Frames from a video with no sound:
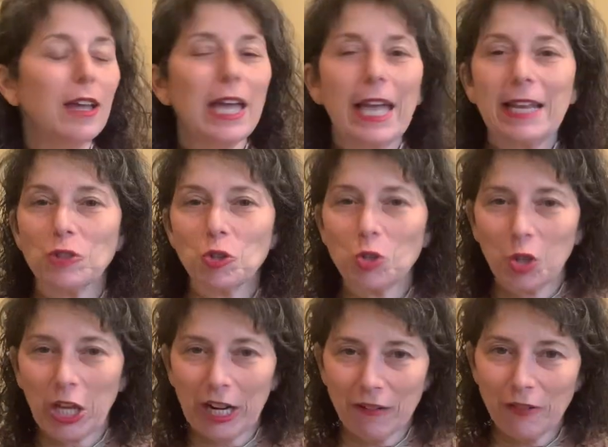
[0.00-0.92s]
Angel took
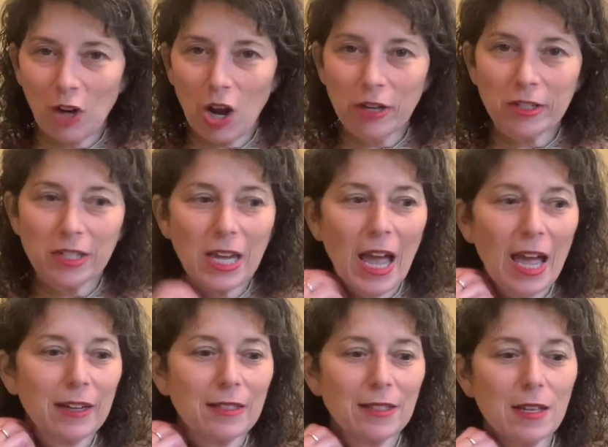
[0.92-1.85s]
care of car
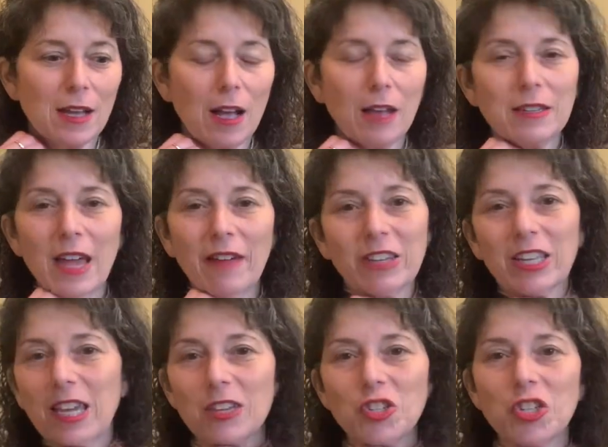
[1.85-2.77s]
snacks,
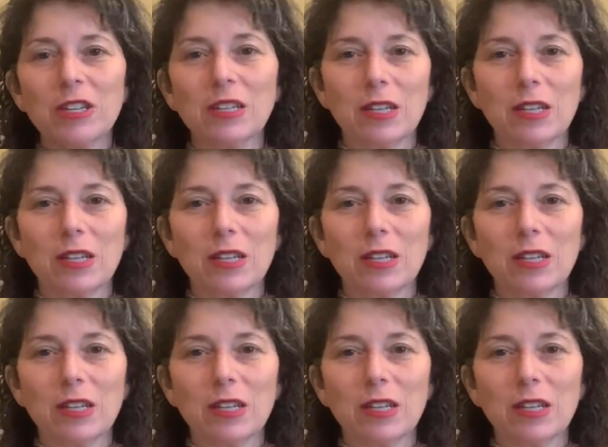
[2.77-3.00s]
navigation.